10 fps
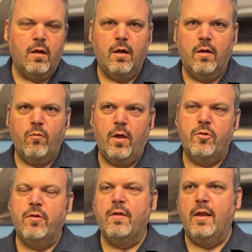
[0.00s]
Well,
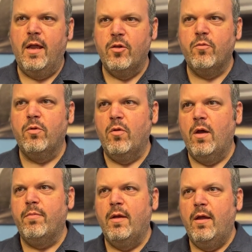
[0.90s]
I should say the engine blew
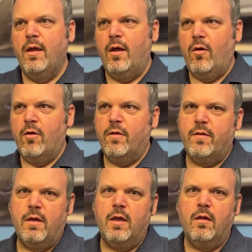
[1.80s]
up. It hurt a
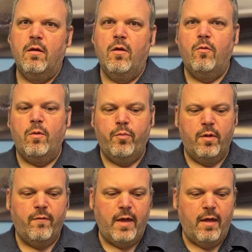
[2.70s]
seat. We
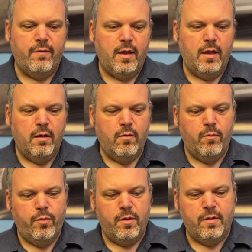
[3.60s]
put a valve in it,
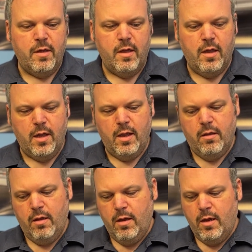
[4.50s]
put a seat in
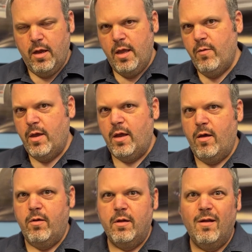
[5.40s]
it. He went
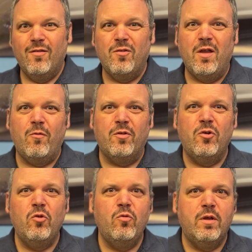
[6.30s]
going. So now we're
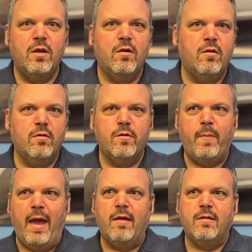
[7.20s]
2 years
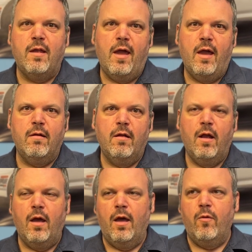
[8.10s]
past that.
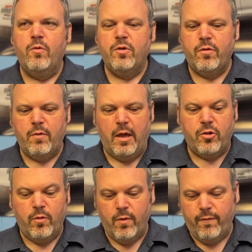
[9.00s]
We just
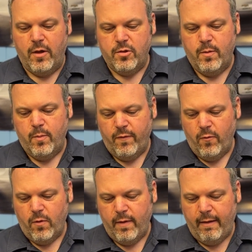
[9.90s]
actually refreshed it
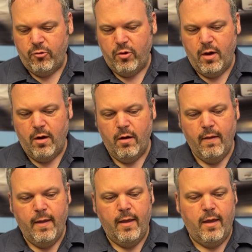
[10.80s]
before last
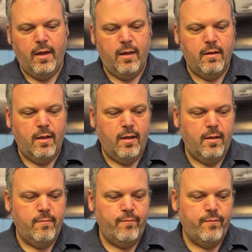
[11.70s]
year, and
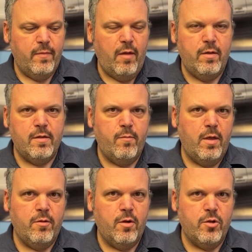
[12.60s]
now he's
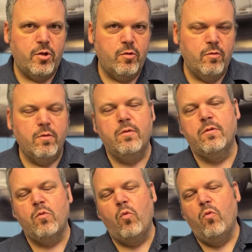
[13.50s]
some other
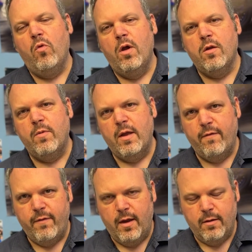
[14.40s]
issues. What are we
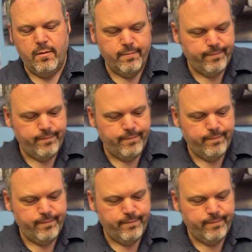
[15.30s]
gonna find?